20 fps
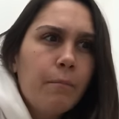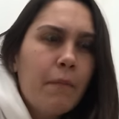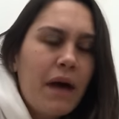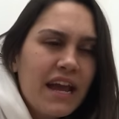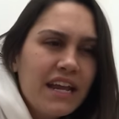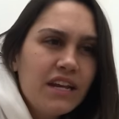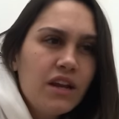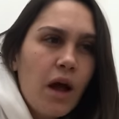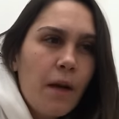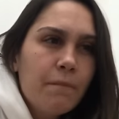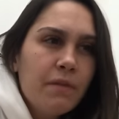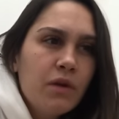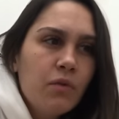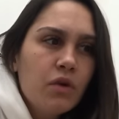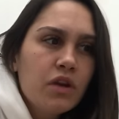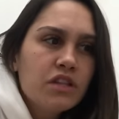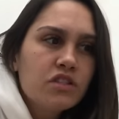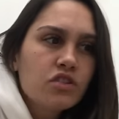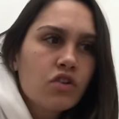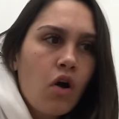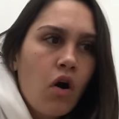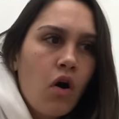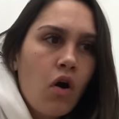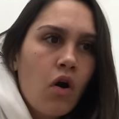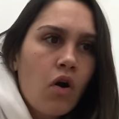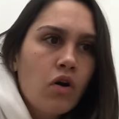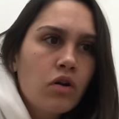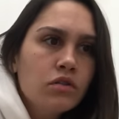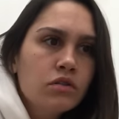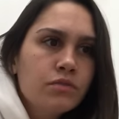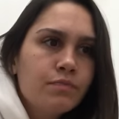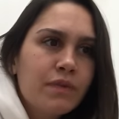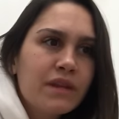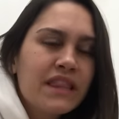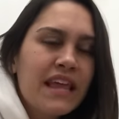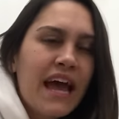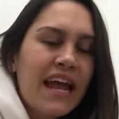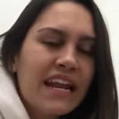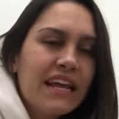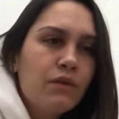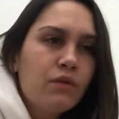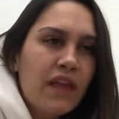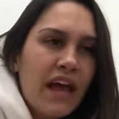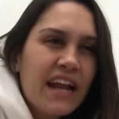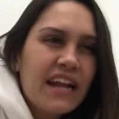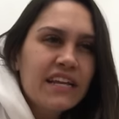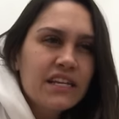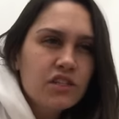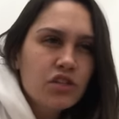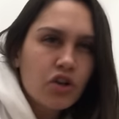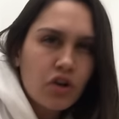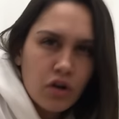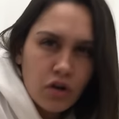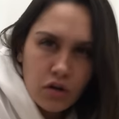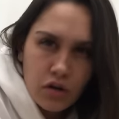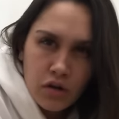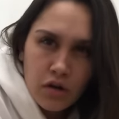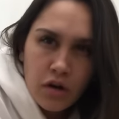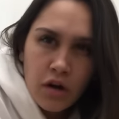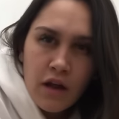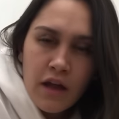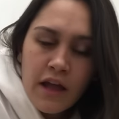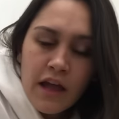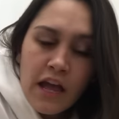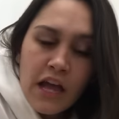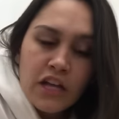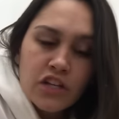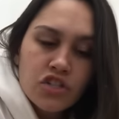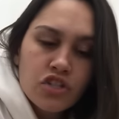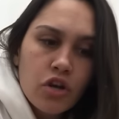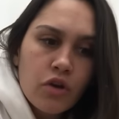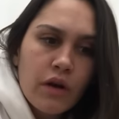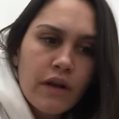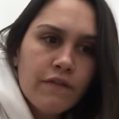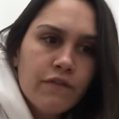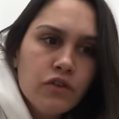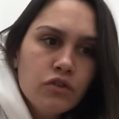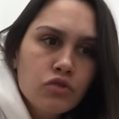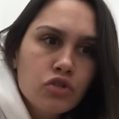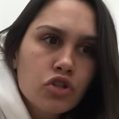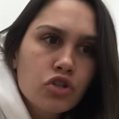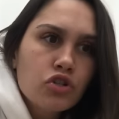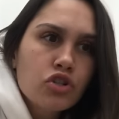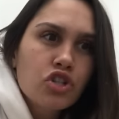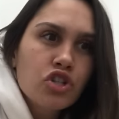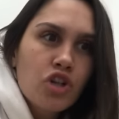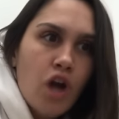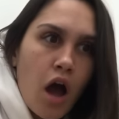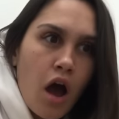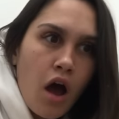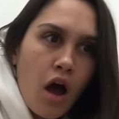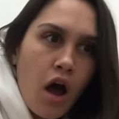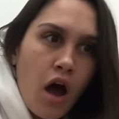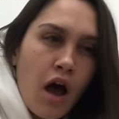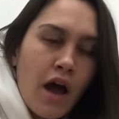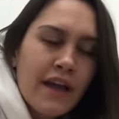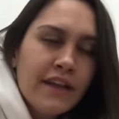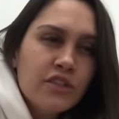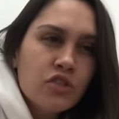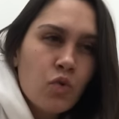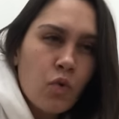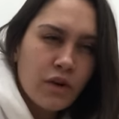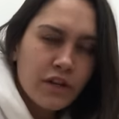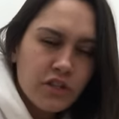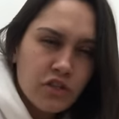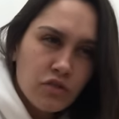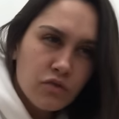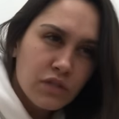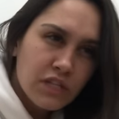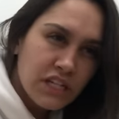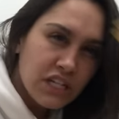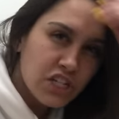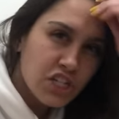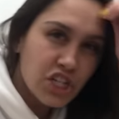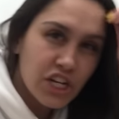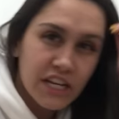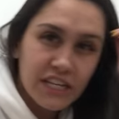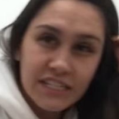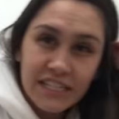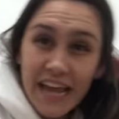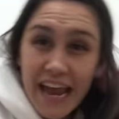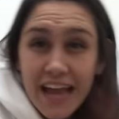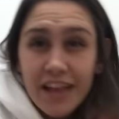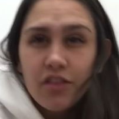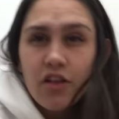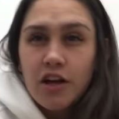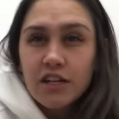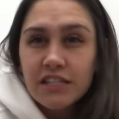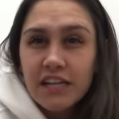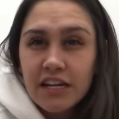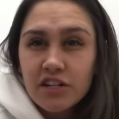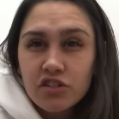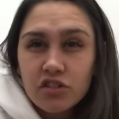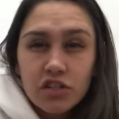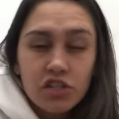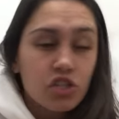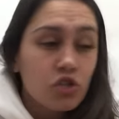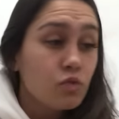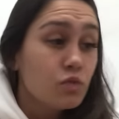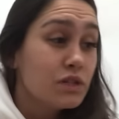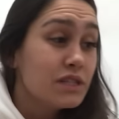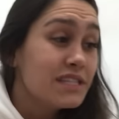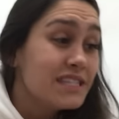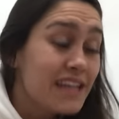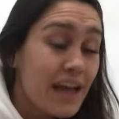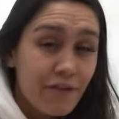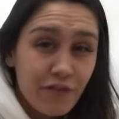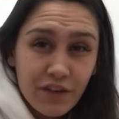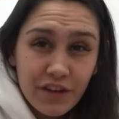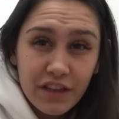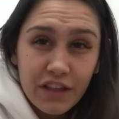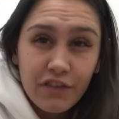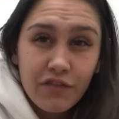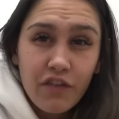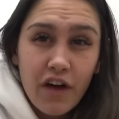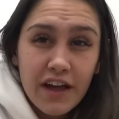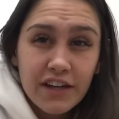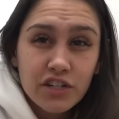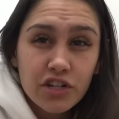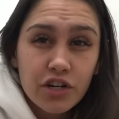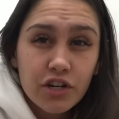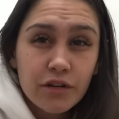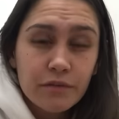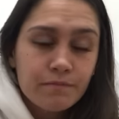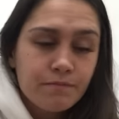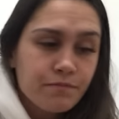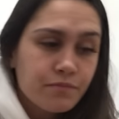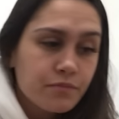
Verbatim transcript: Might not be what it's called, but that is her. So if you search Naha and 22 teachings and Los Angeles, you will definitely find her.